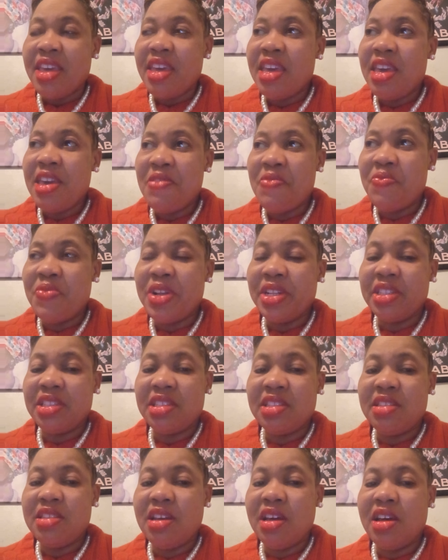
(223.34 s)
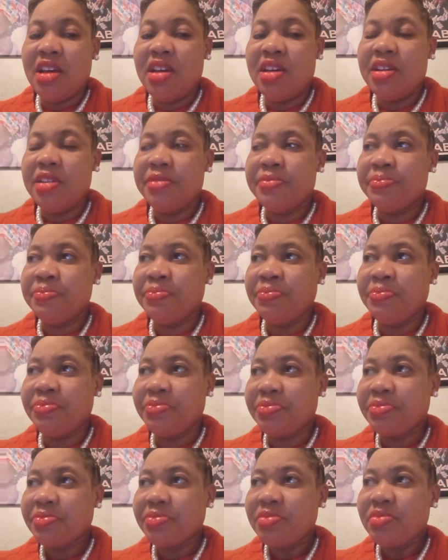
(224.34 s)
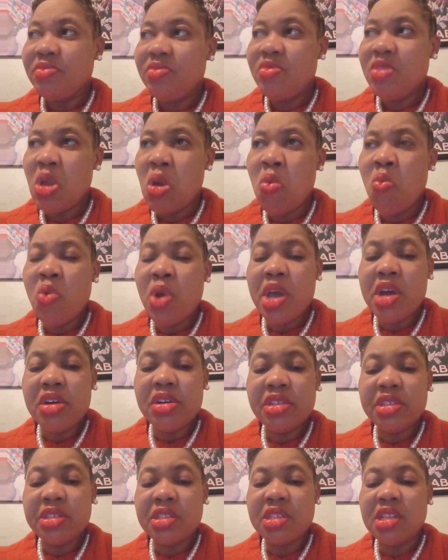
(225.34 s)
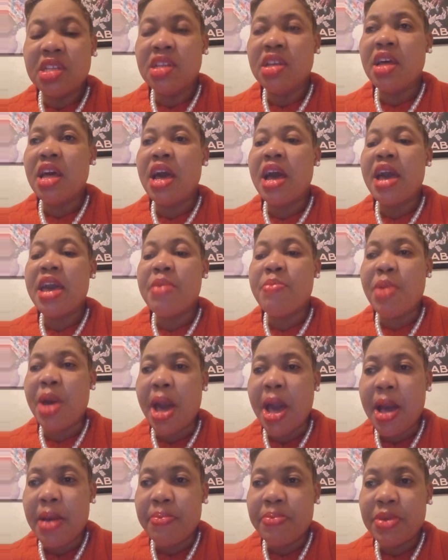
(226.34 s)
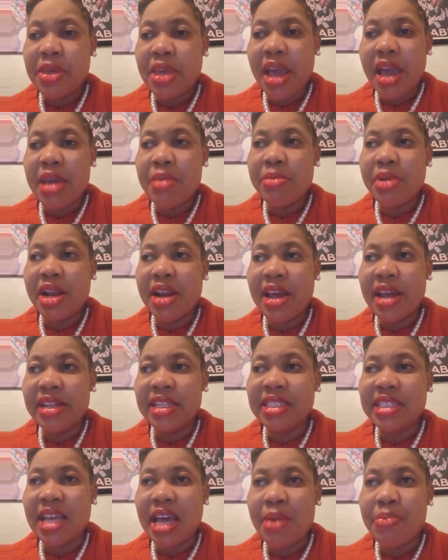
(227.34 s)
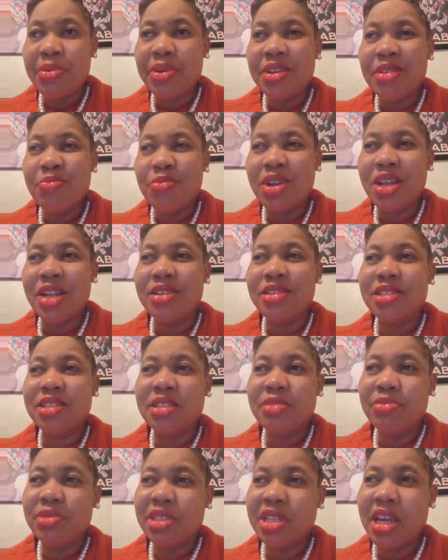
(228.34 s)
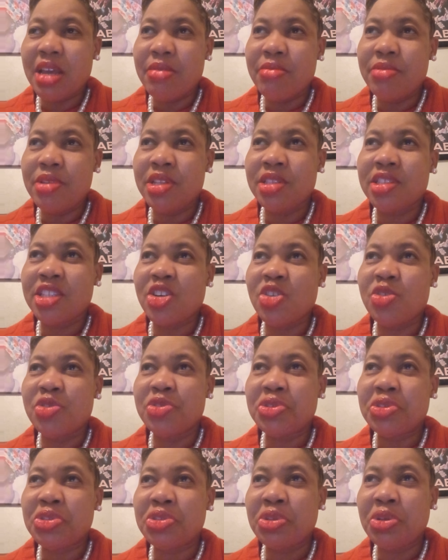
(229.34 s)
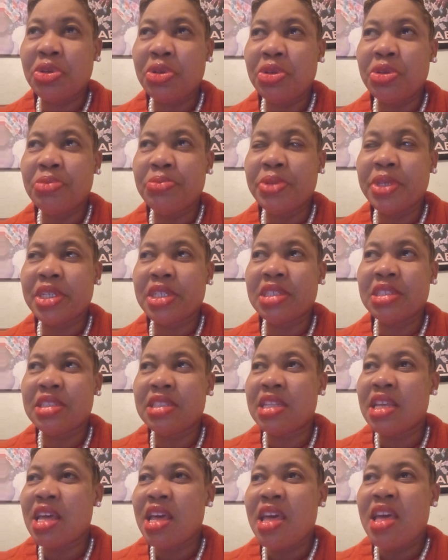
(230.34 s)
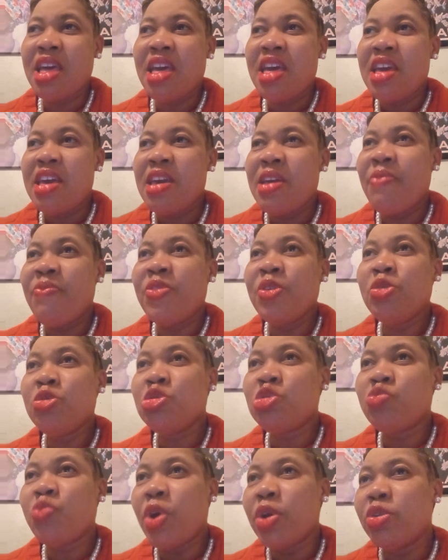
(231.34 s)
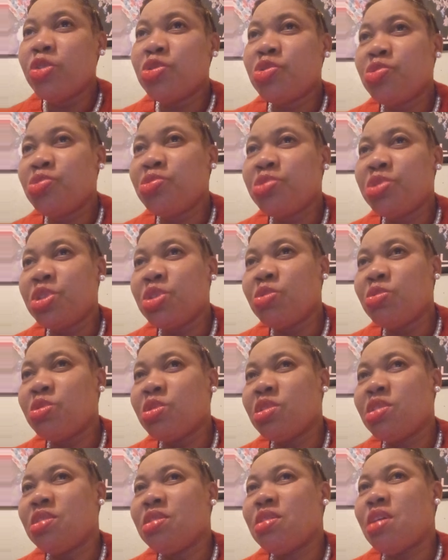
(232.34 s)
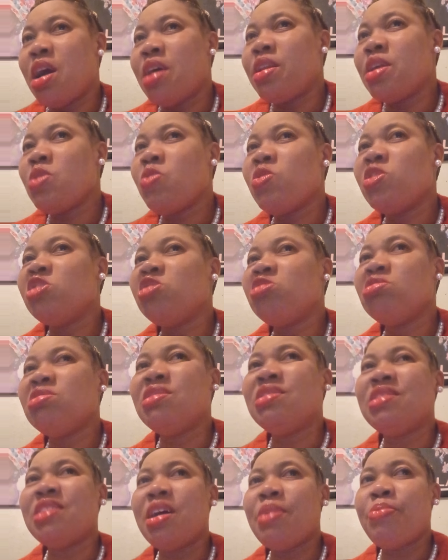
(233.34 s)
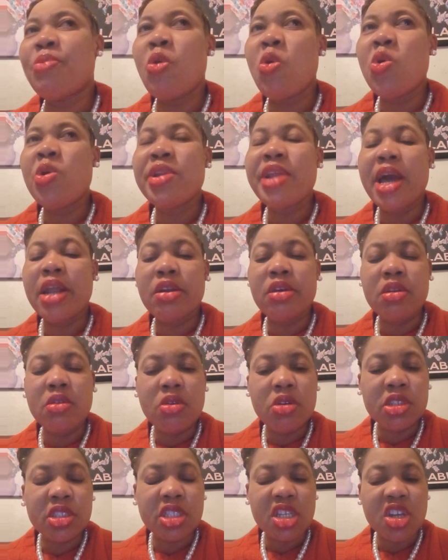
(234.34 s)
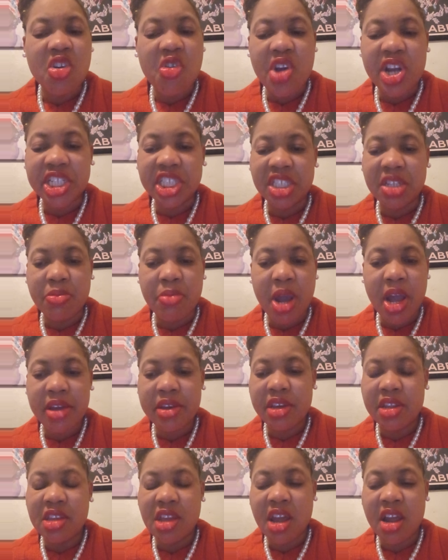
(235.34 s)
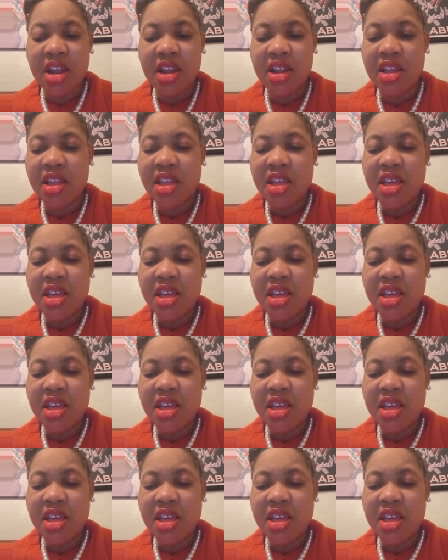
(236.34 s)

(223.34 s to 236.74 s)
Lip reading: If it's the wells, I am happy. I am glad it's happening. But at the same time, it's a concern because if we lose one or two zeros, are they going to dump all that on us and crash the market? Yeah,